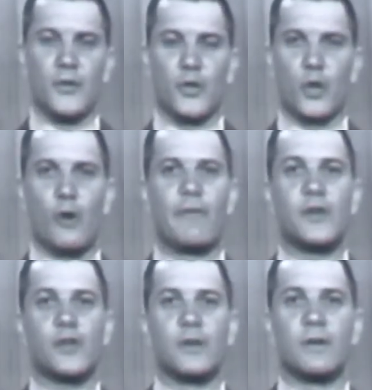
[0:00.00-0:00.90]
The
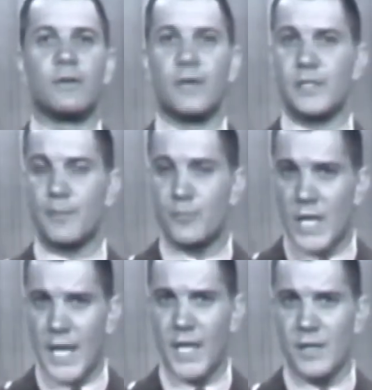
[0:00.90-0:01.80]
coefficient is
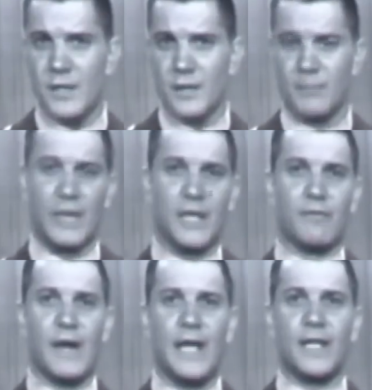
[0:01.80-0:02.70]
obtained by
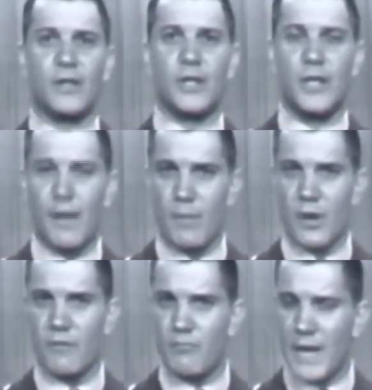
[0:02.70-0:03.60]
dividing the
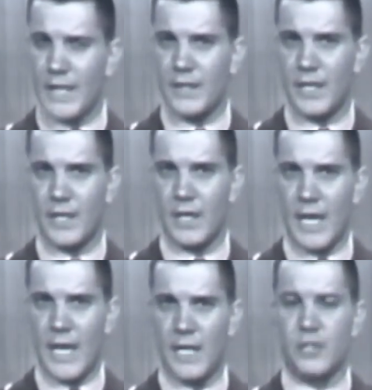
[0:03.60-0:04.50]
number of magnetic
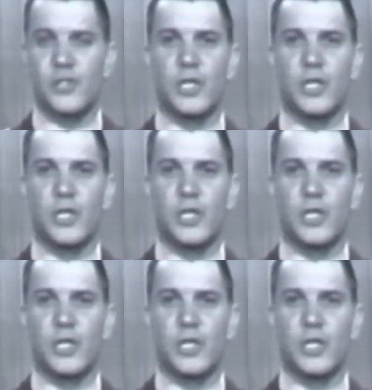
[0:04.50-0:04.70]
lines